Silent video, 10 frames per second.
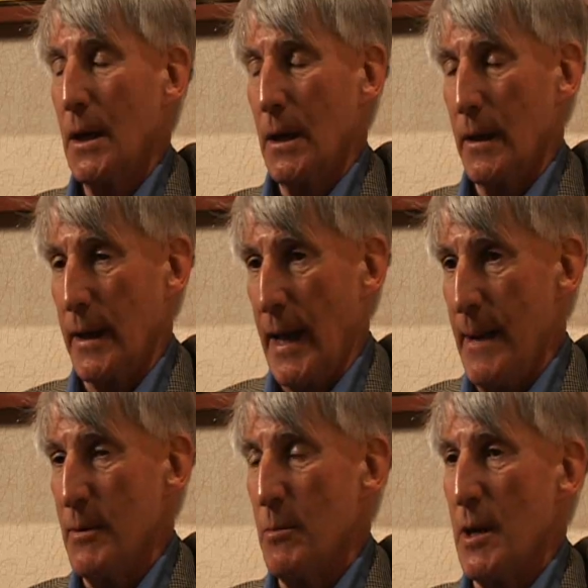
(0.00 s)
They
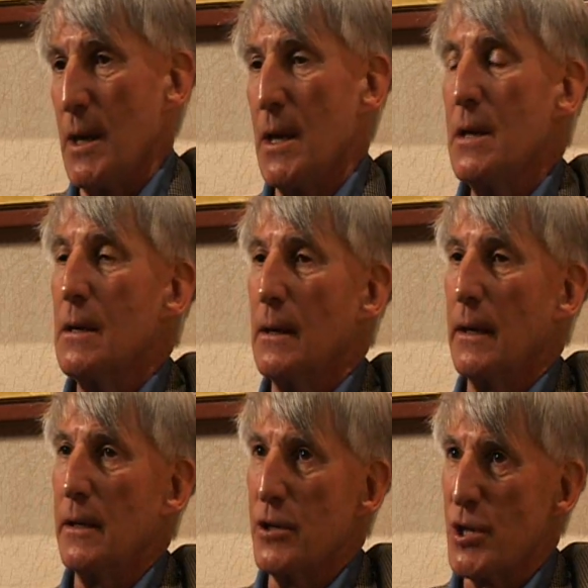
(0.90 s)
came to me, I
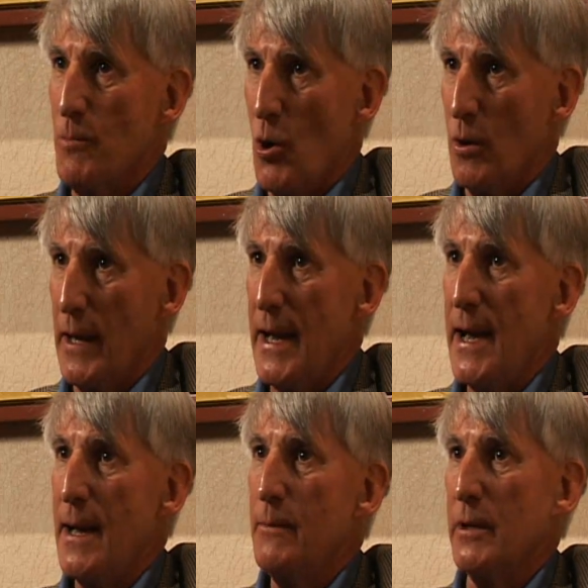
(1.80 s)
need a small
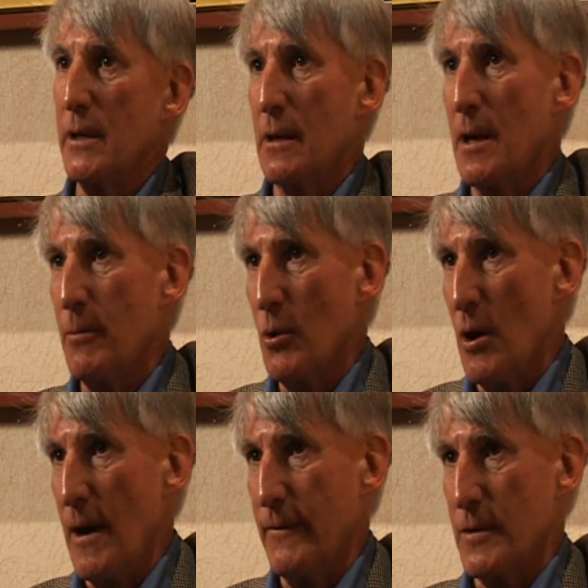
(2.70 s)
lab, I need a couple of
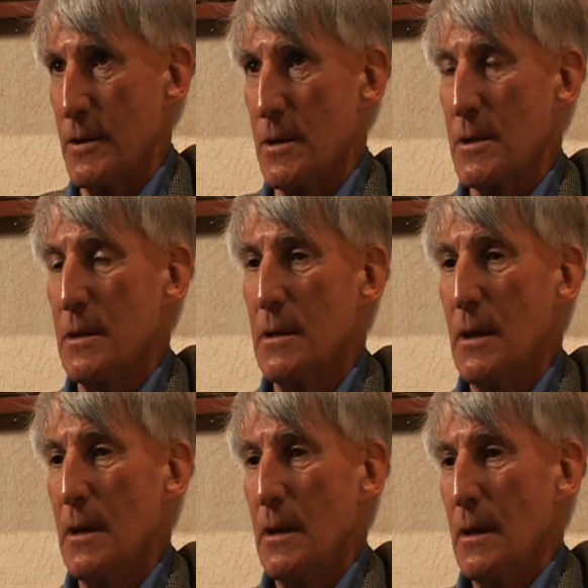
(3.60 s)
offices.
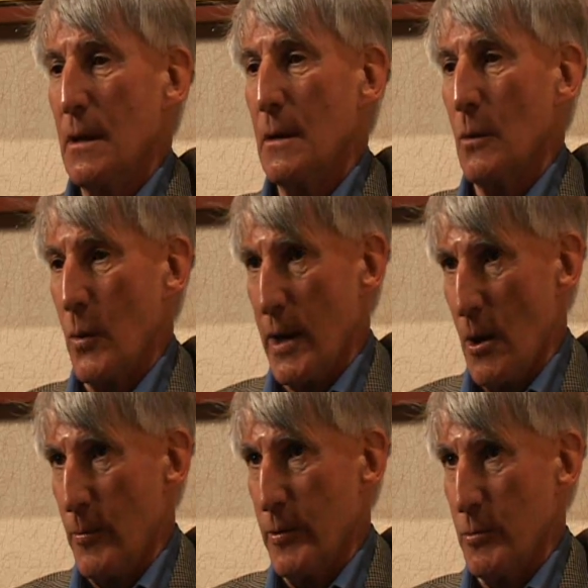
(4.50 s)
We
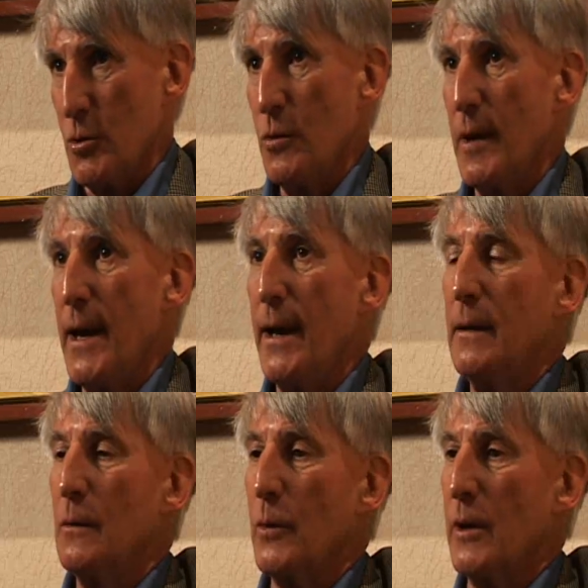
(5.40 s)
helped them do that.
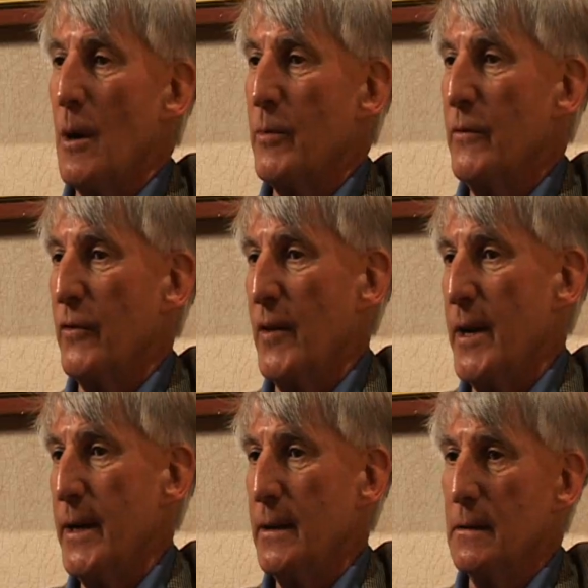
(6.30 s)
We helped them
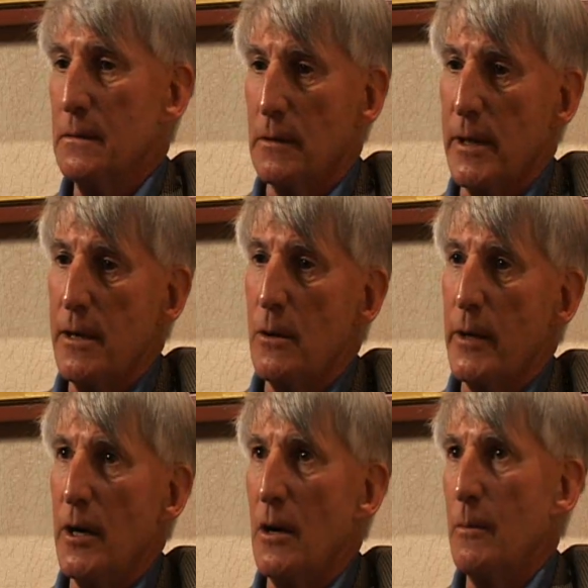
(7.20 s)
find legal
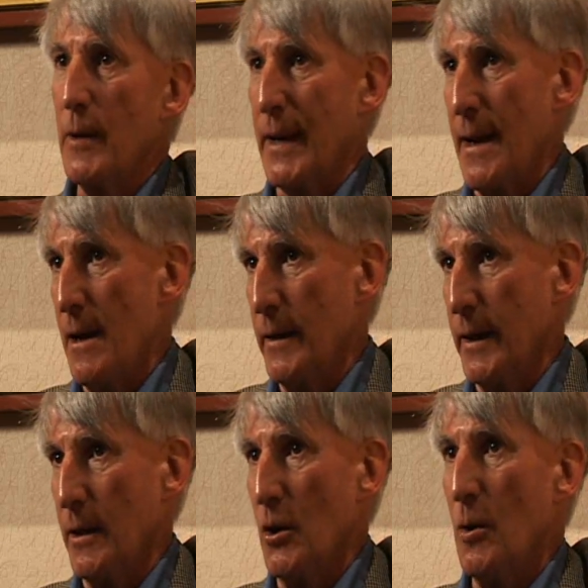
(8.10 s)
help,
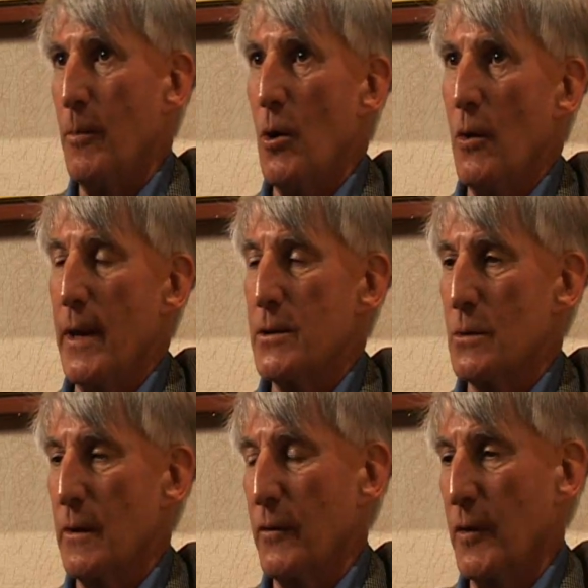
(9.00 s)
accounting help, all that
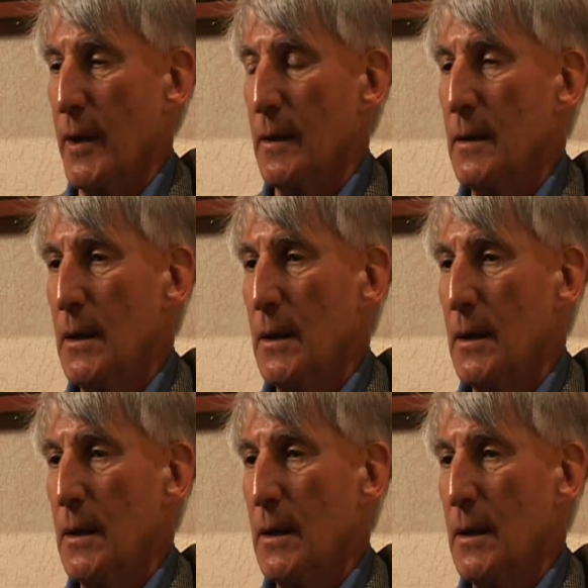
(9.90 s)
sort of thing.